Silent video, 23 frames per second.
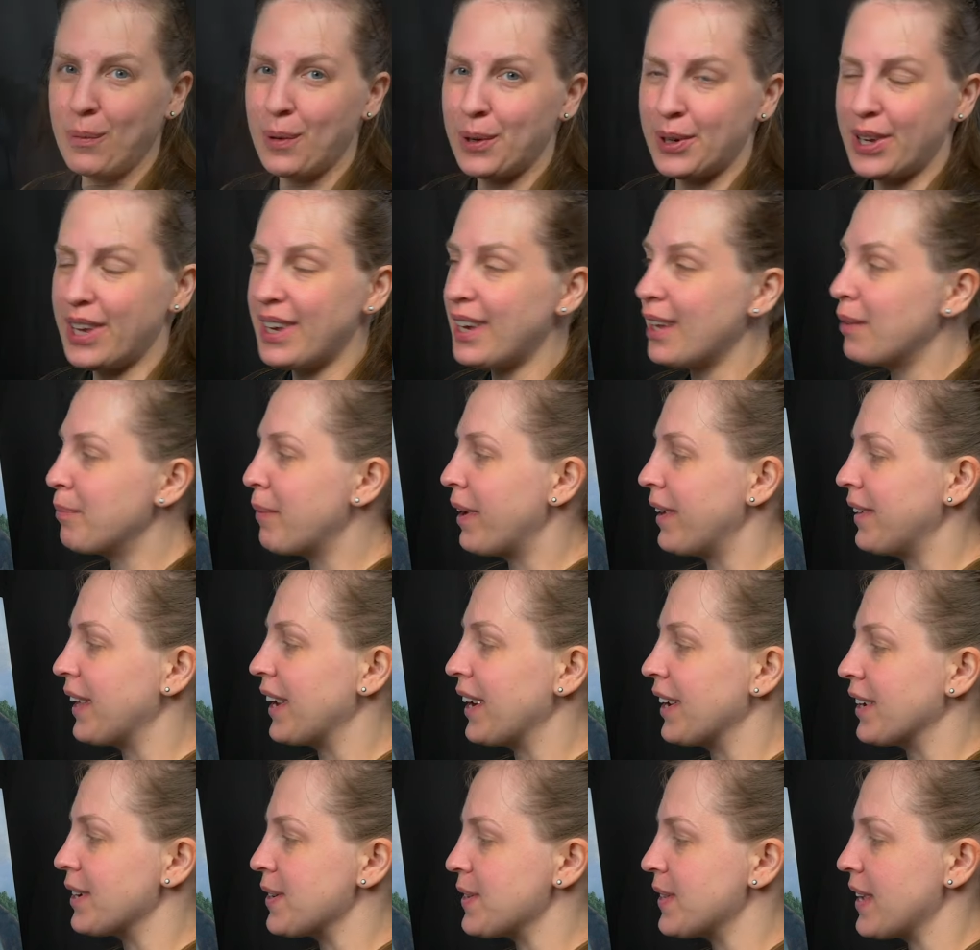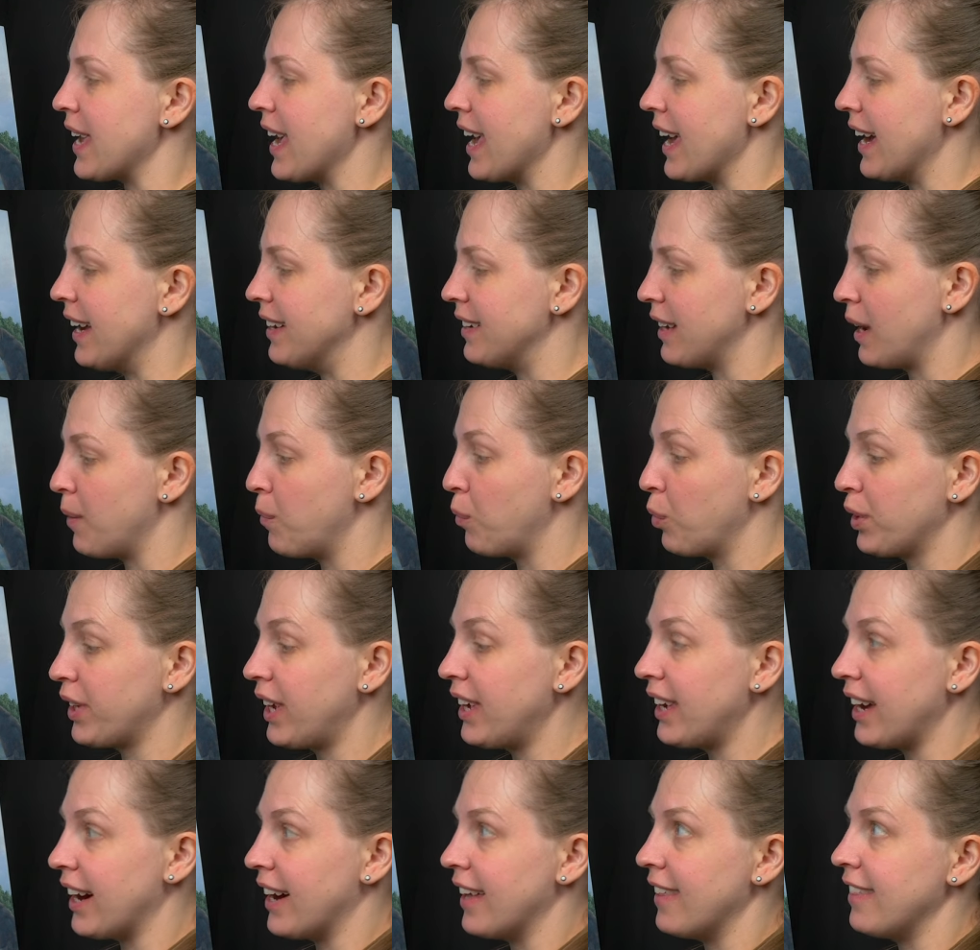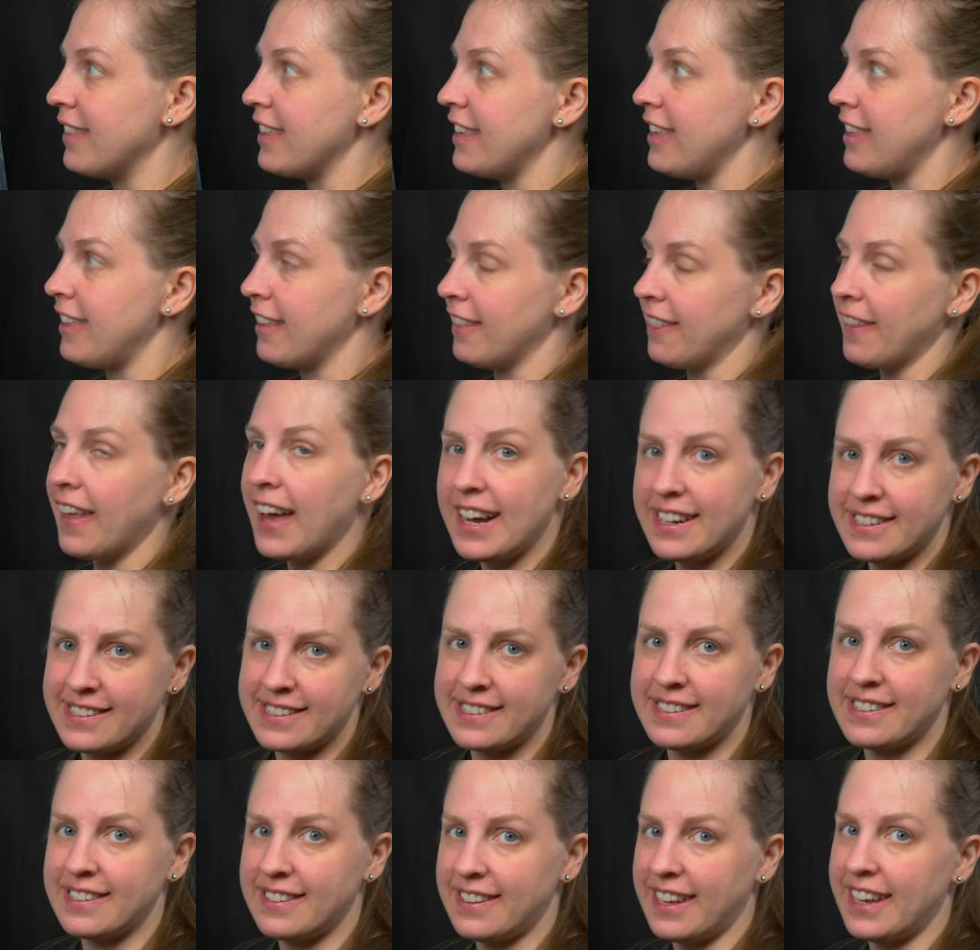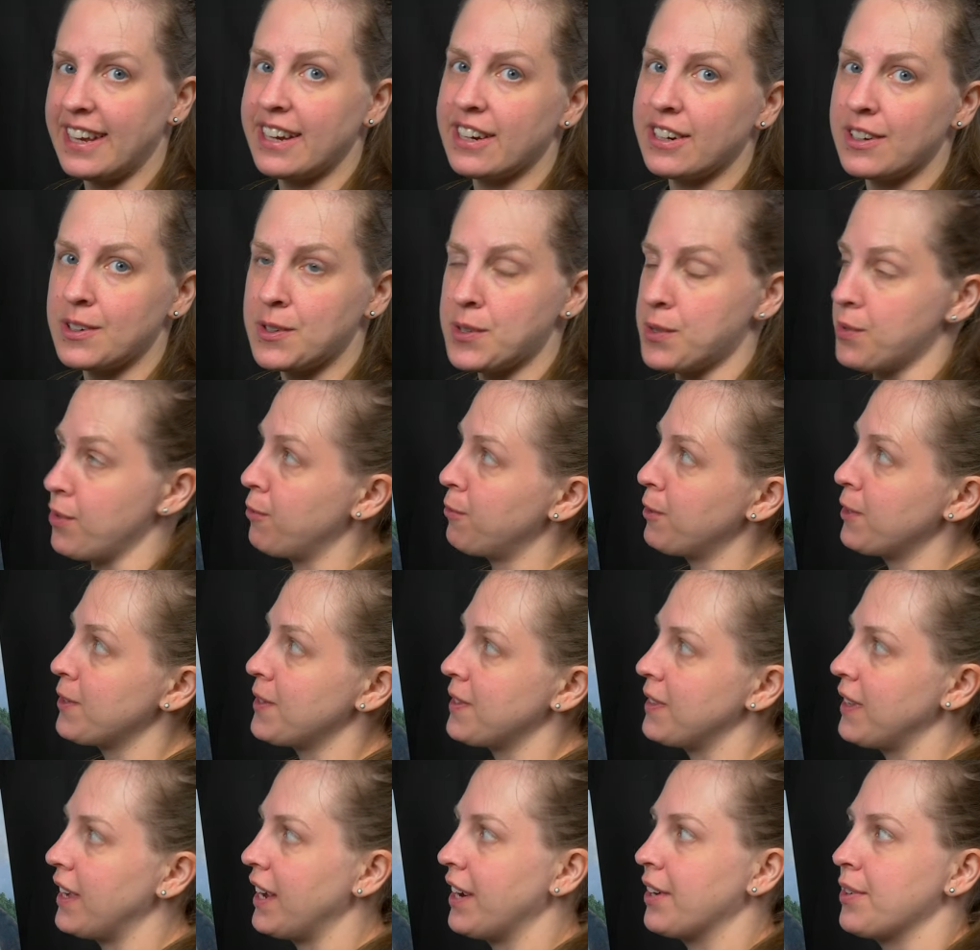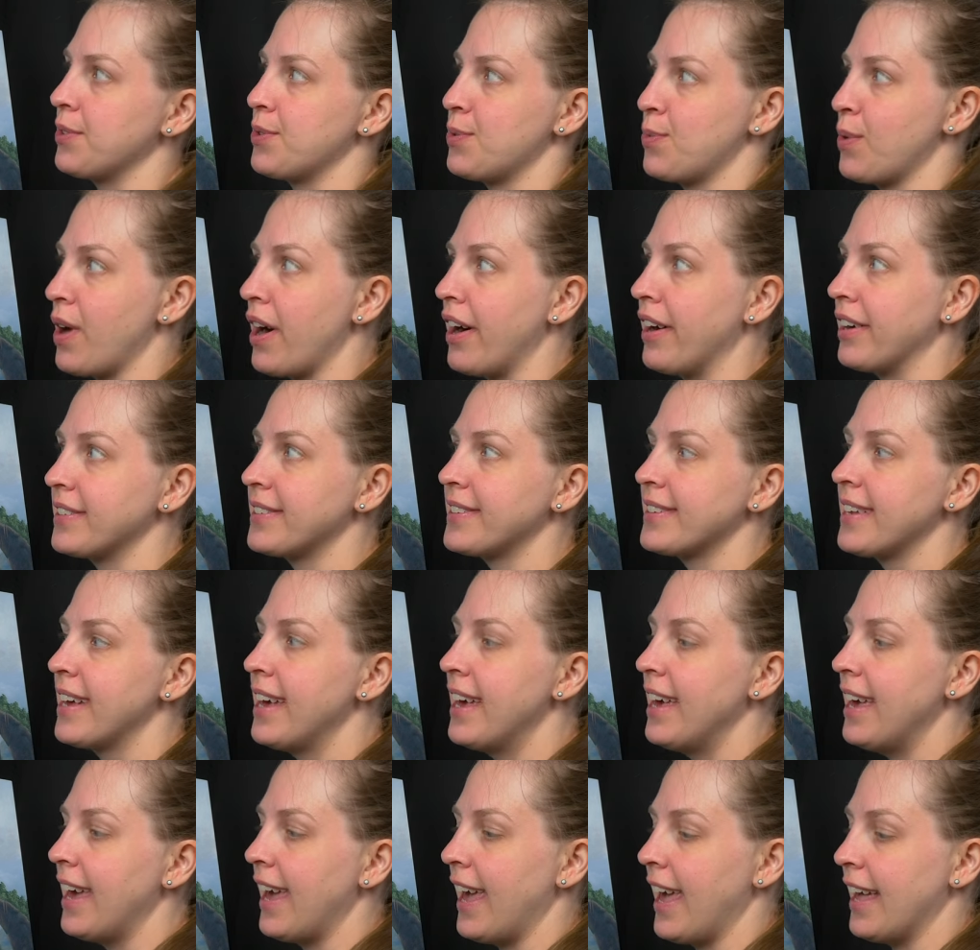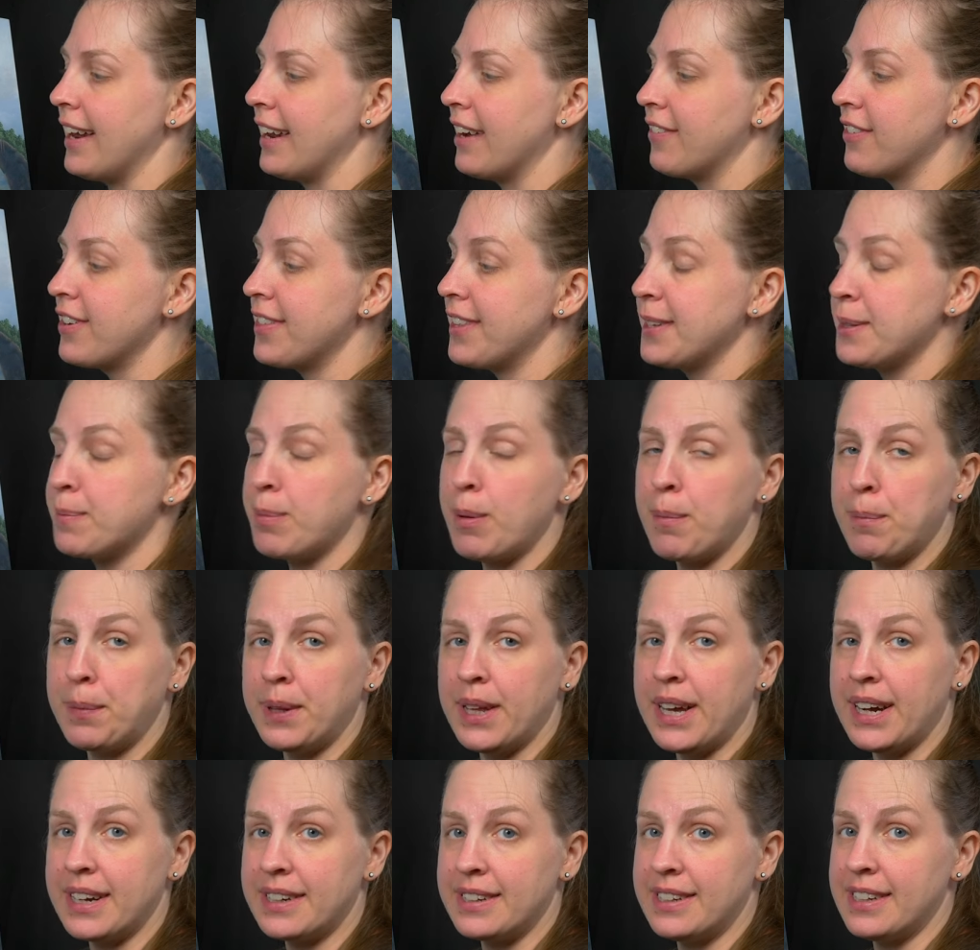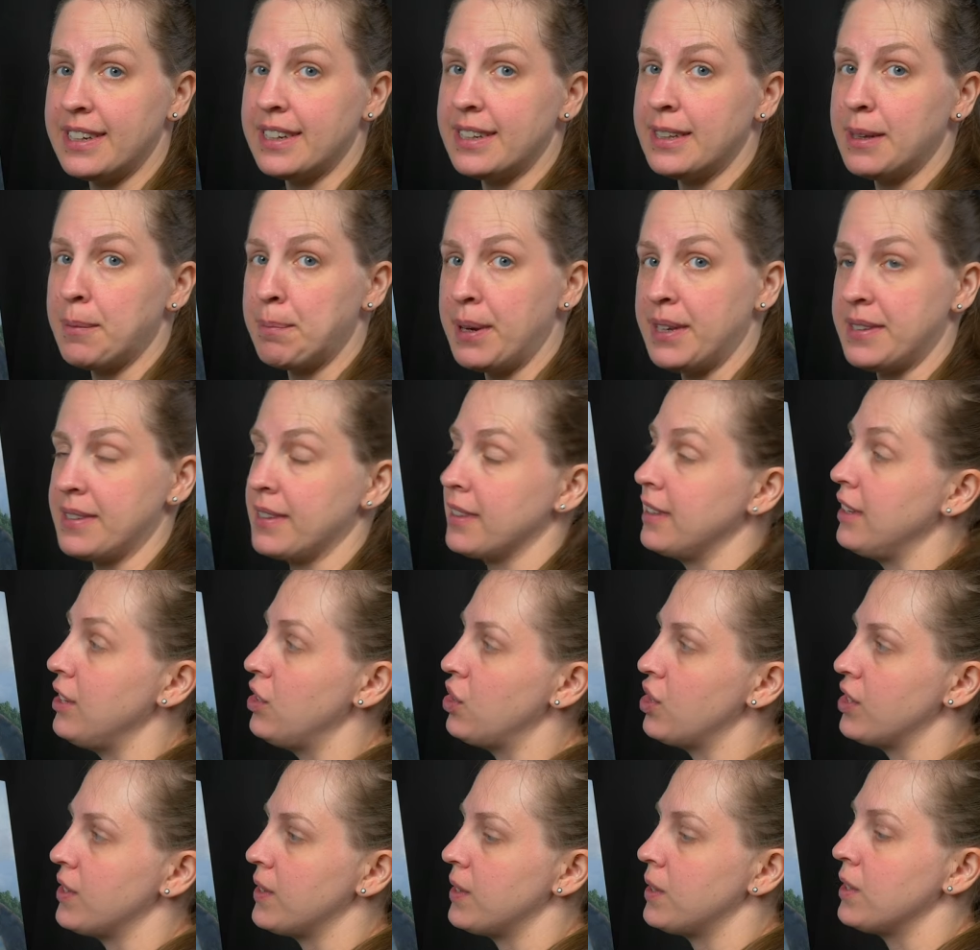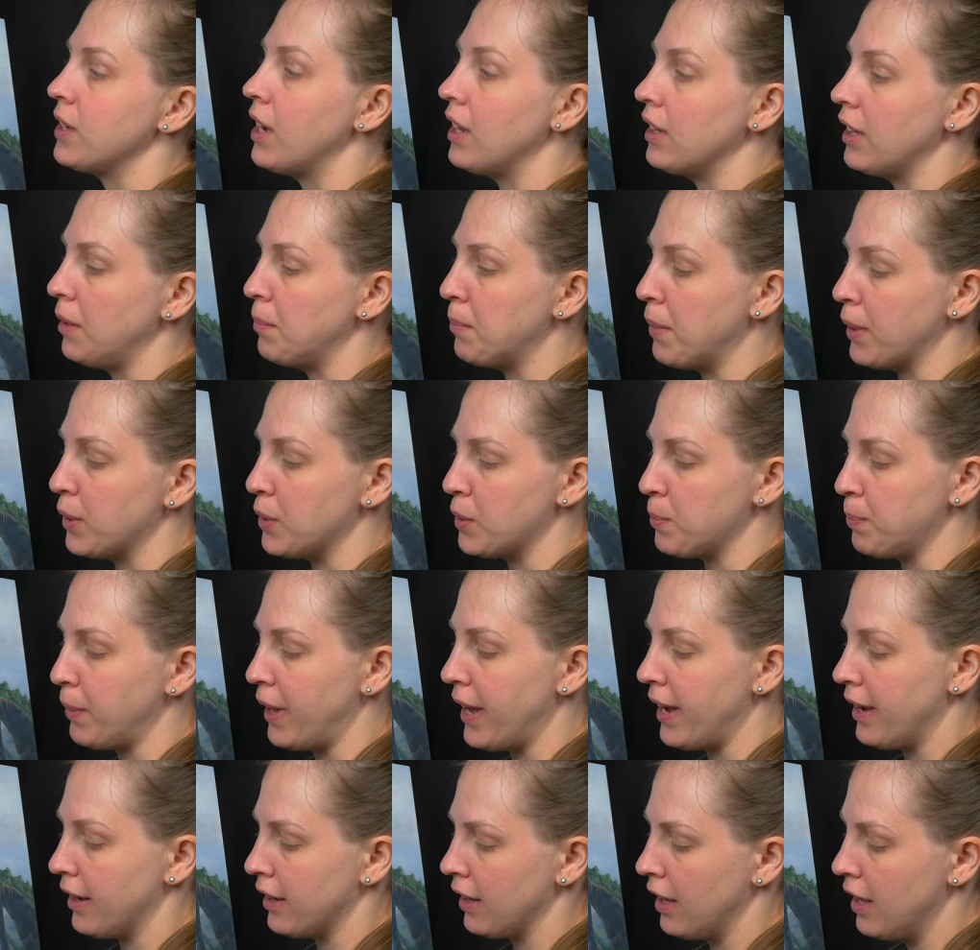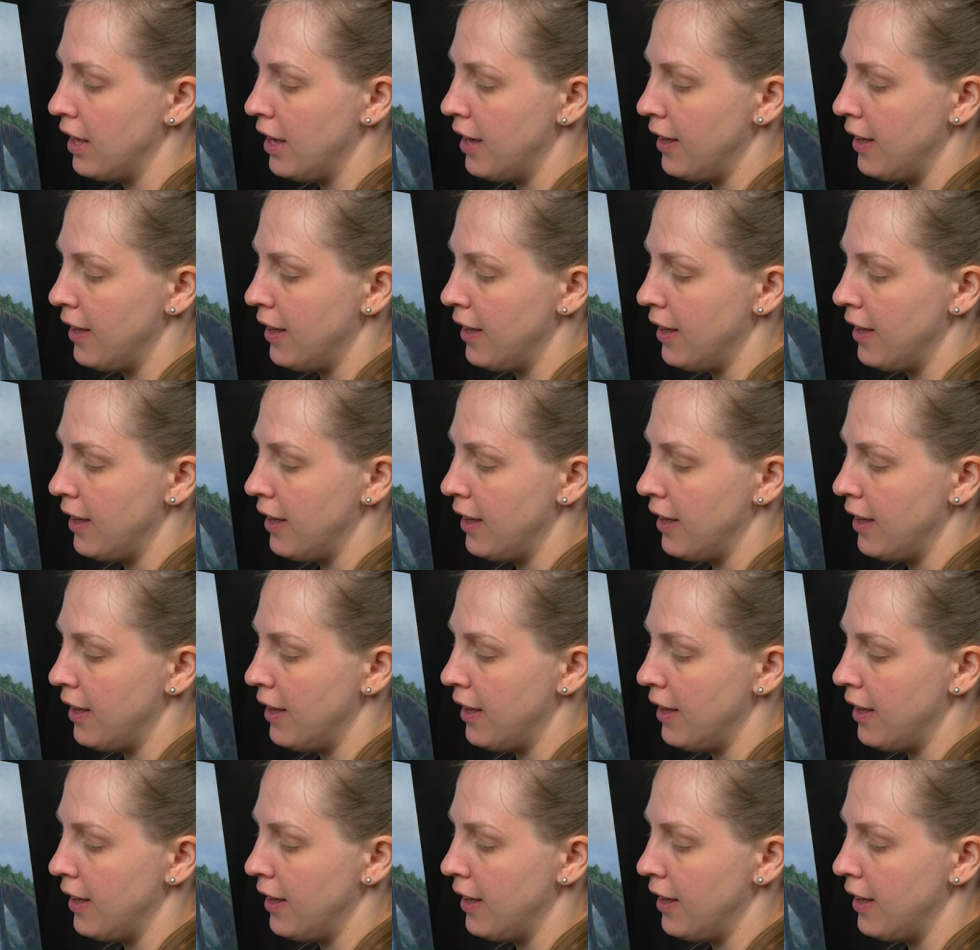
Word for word: working on my layers and I'm working on the last layers or the first layers rocks and everything's been blocked in basically just solid Mars black.